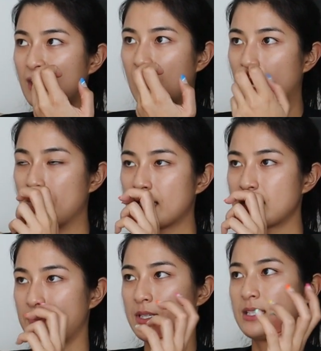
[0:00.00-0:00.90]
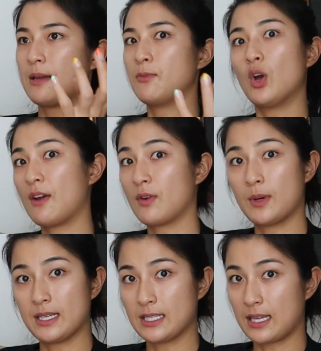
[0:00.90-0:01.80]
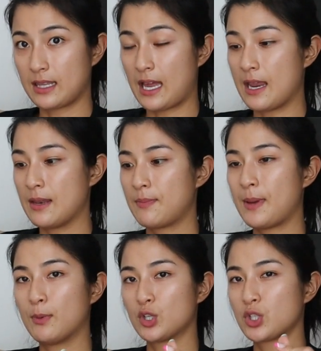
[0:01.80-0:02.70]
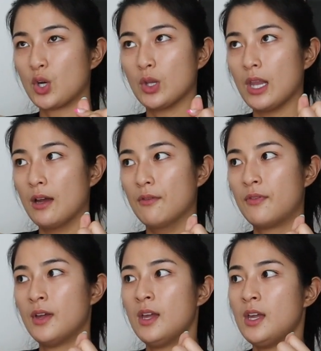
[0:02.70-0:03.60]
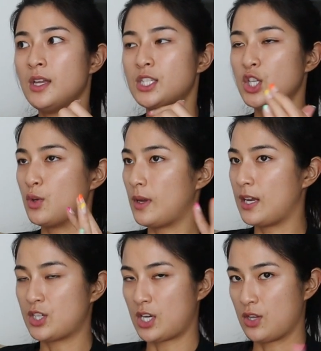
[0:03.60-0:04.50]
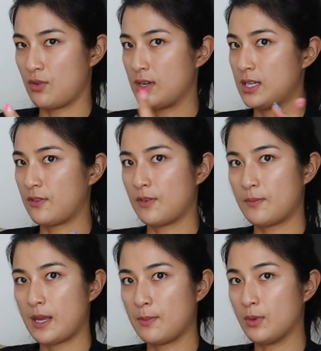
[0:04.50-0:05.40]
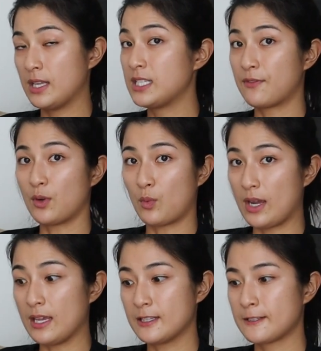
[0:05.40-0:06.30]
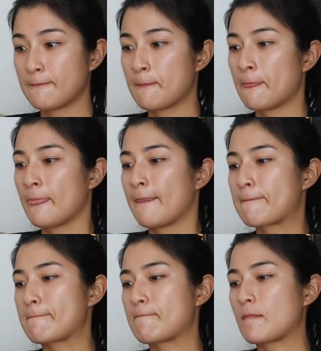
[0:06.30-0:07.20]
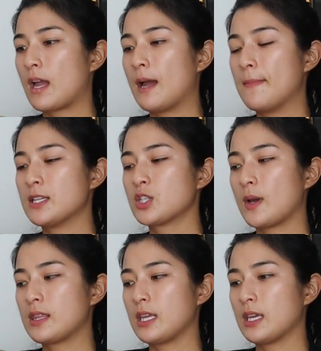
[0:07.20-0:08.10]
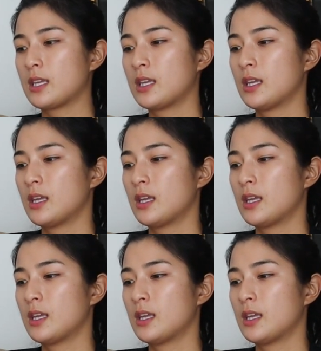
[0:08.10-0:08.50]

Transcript: acceptance that not everyone is like that, and people show love to each other and different people in different ways. And so I think